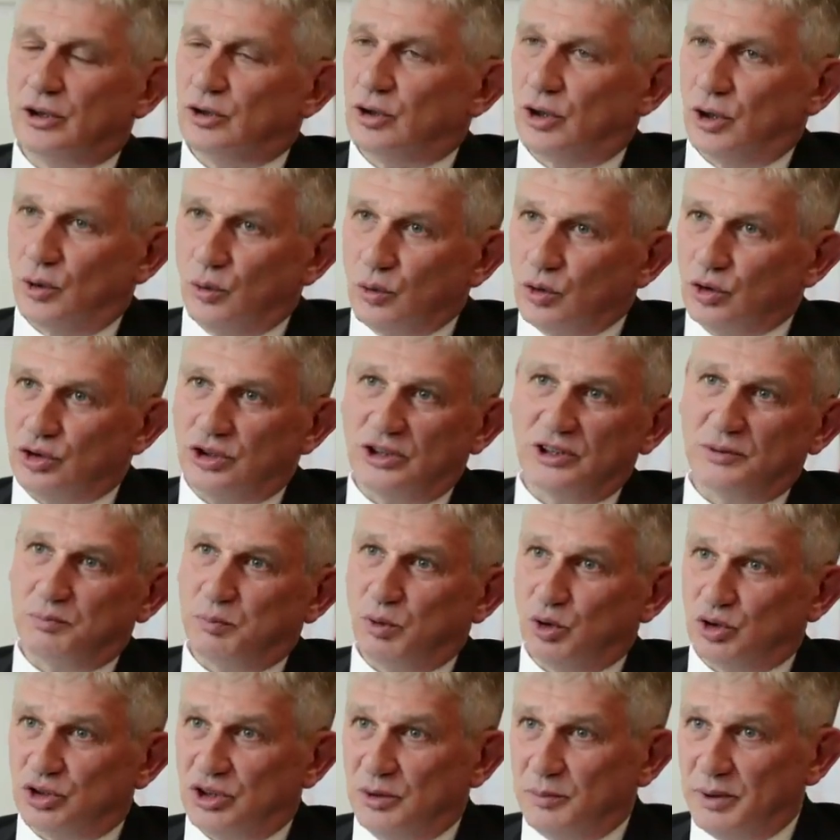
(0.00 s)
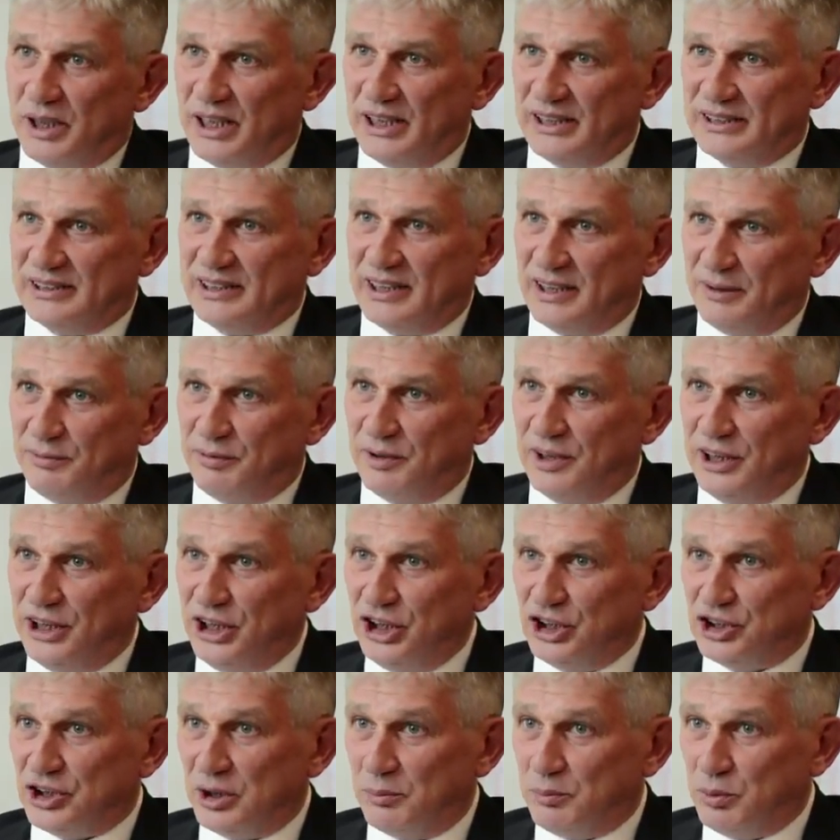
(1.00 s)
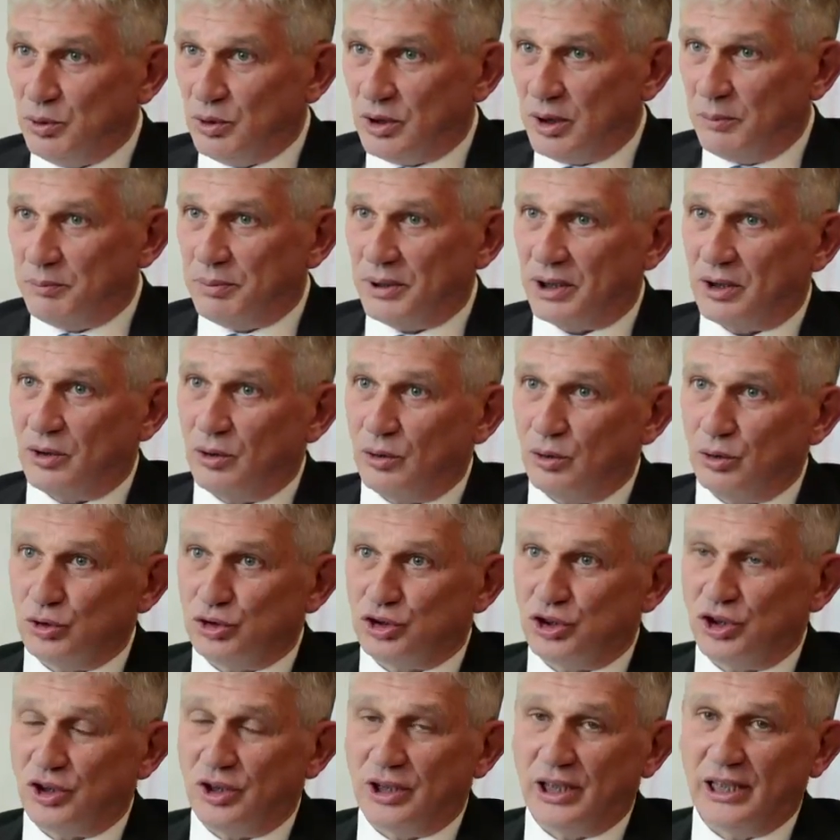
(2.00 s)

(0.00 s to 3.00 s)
in love with a German person